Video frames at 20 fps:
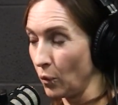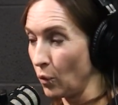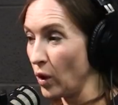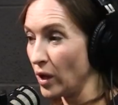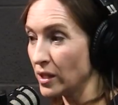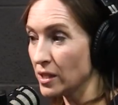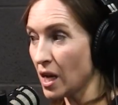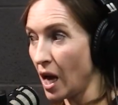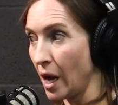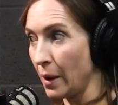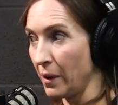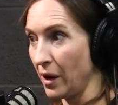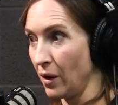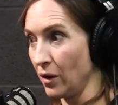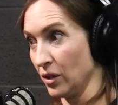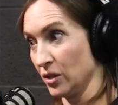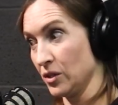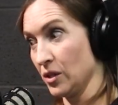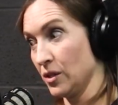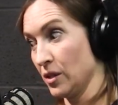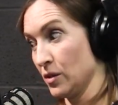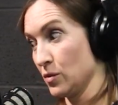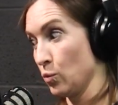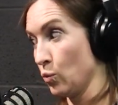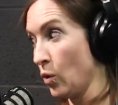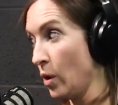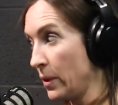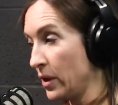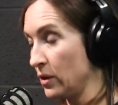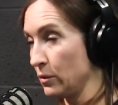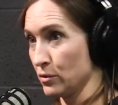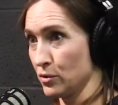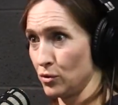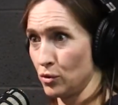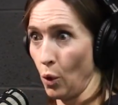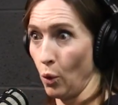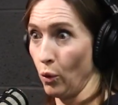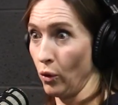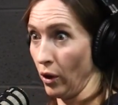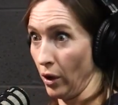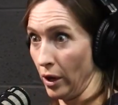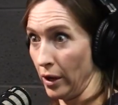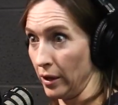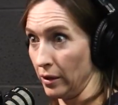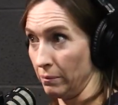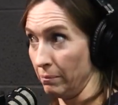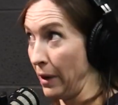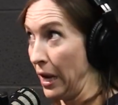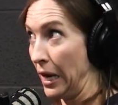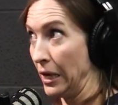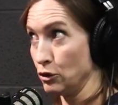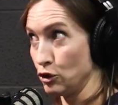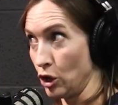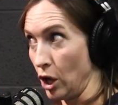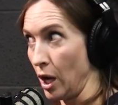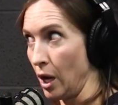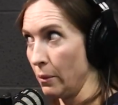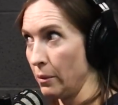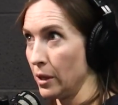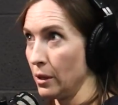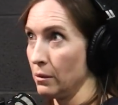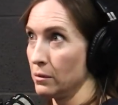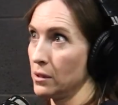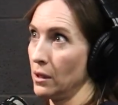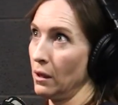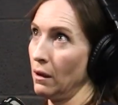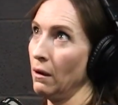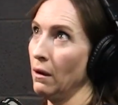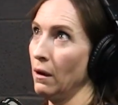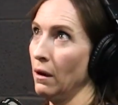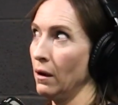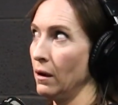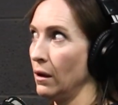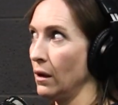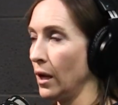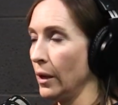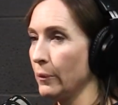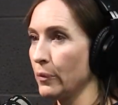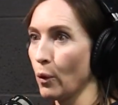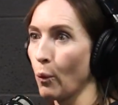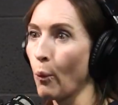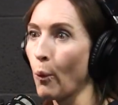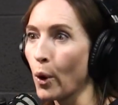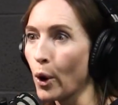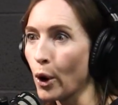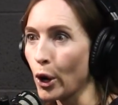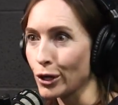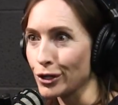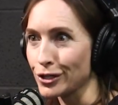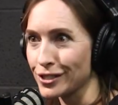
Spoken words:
One time I looked at this woman who was so good at my job, and I was like, ugh, I'm the worst.